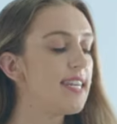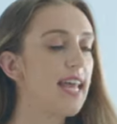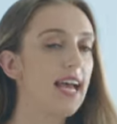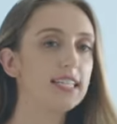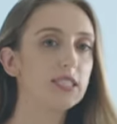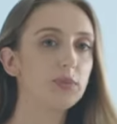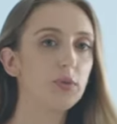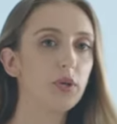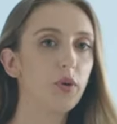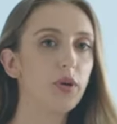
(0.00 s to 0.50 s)

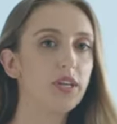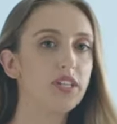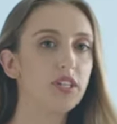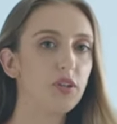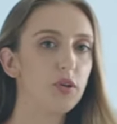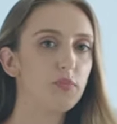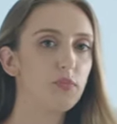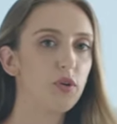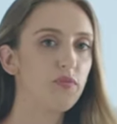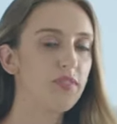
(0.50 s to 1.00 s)
Next, we're going to
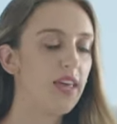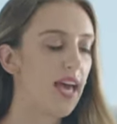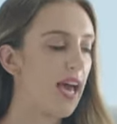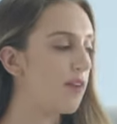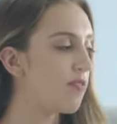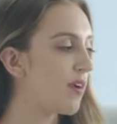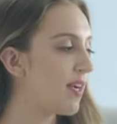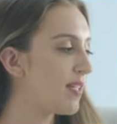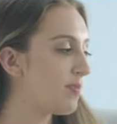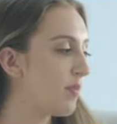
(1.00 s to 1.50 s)
remove the
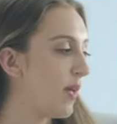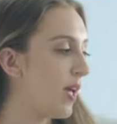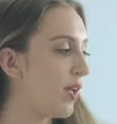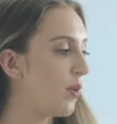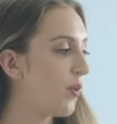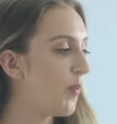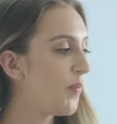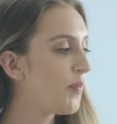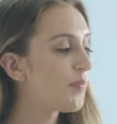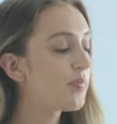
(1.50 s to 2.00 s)
headrest
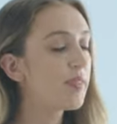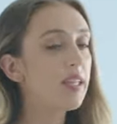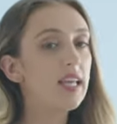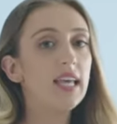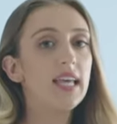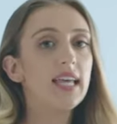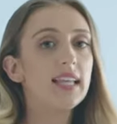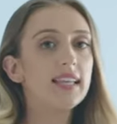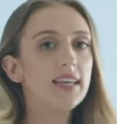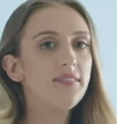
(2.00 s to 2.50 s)
panel.
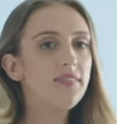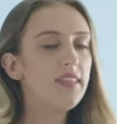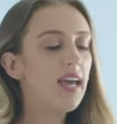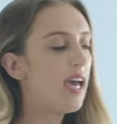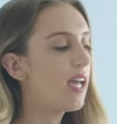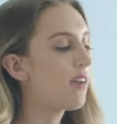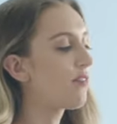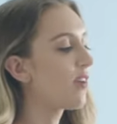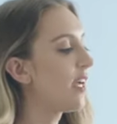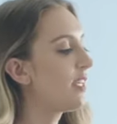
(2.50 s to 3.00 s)
Lift the
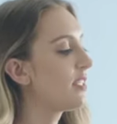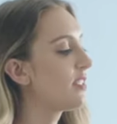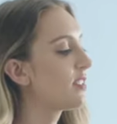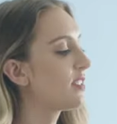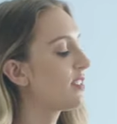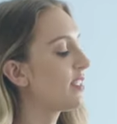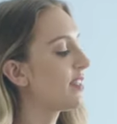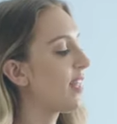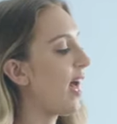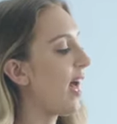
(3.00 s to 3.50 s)

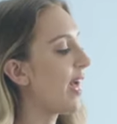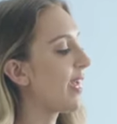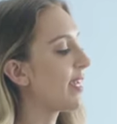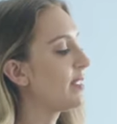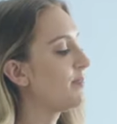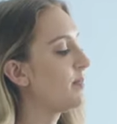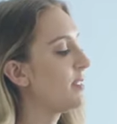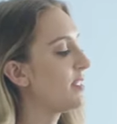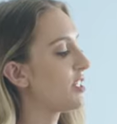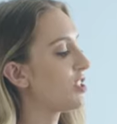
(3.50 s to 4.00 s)
headrest to the
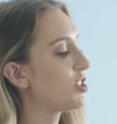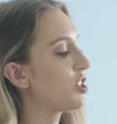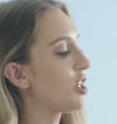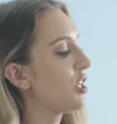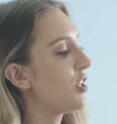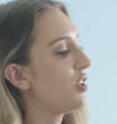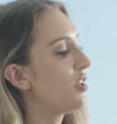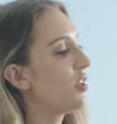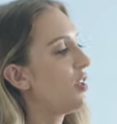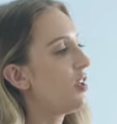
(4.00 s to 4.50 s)
highest
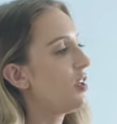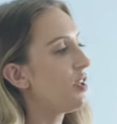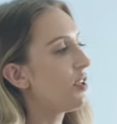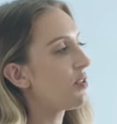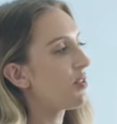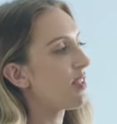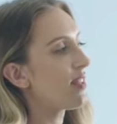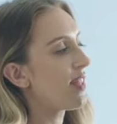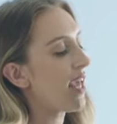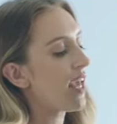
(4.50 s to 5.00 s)
position
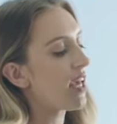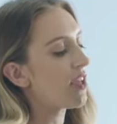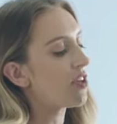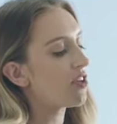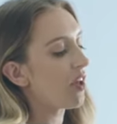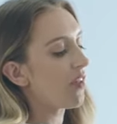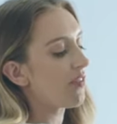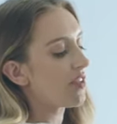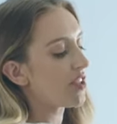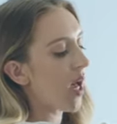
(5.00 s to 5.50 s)
using the
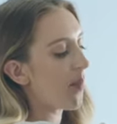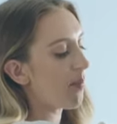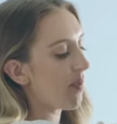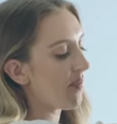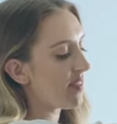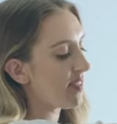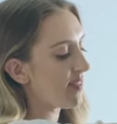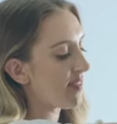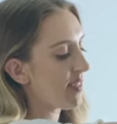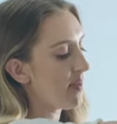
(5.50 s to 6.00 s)
handle at the top
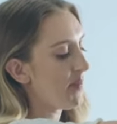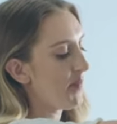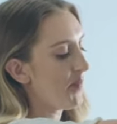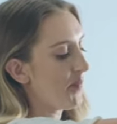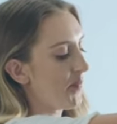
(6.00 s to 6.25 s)
of the seat.